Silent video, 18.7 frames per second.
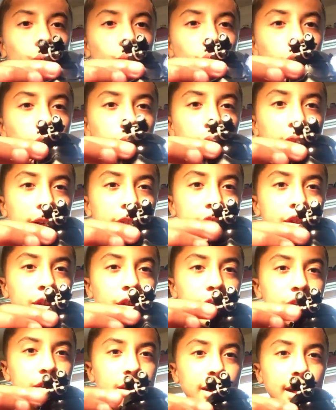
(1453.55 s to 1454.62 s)
Look what I just
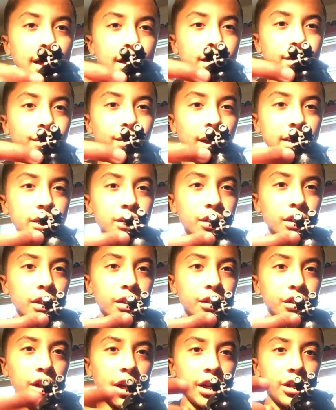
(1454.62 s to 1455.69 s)
noticed. Look at that. The visors can
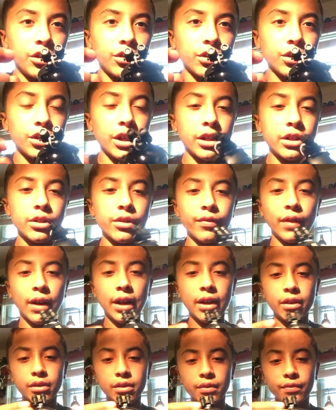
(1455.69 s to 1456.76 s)
change. You can change the
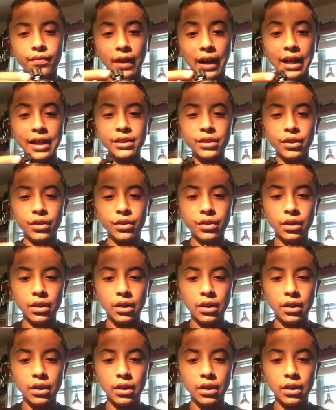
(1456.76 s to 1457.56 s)
visors. Visors.